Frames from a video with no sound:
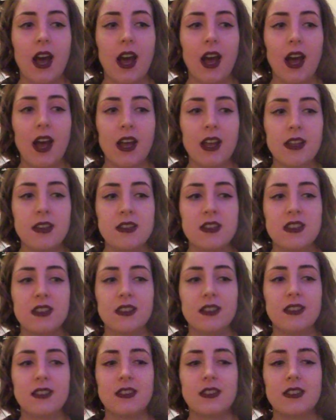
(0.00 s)
and
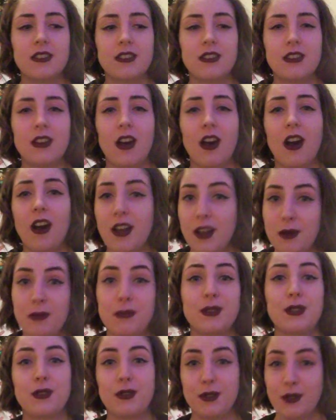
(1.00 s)
I
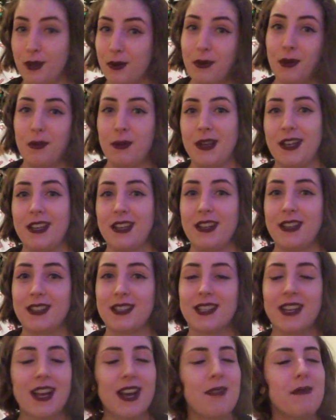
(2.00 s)
am super
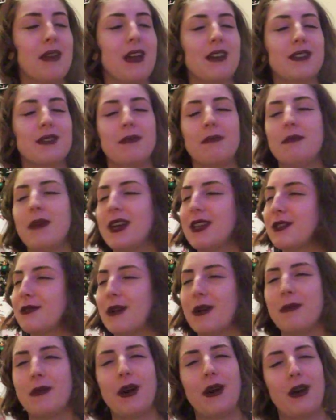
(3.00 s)
pleased. I haven't had to mess
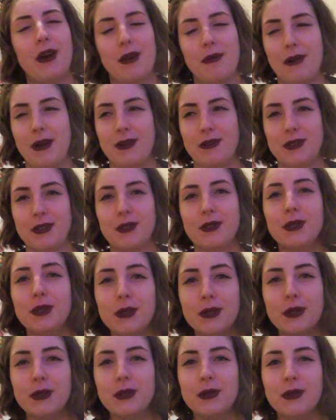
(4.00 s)
around my eyebrows at
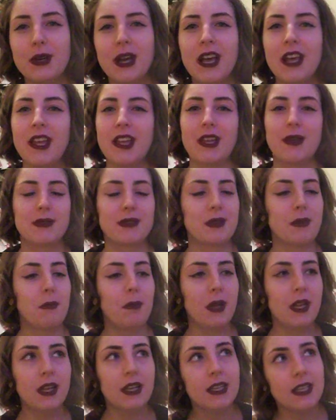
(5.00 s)
all. It was
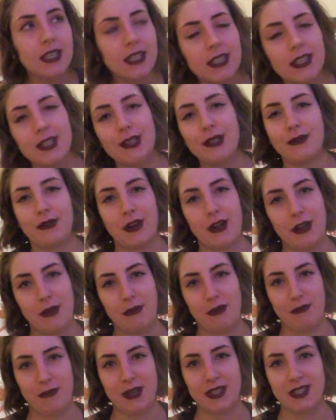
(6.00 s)
completely fine
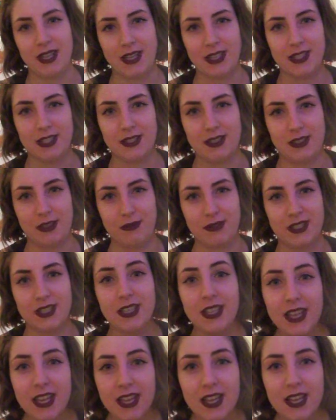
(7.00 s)
with my sensitive
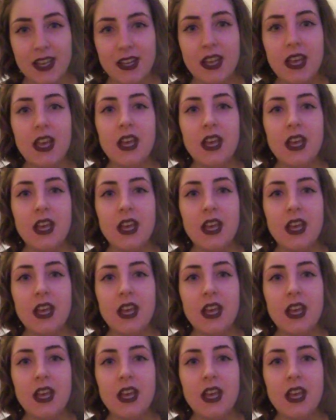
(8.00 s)
skin.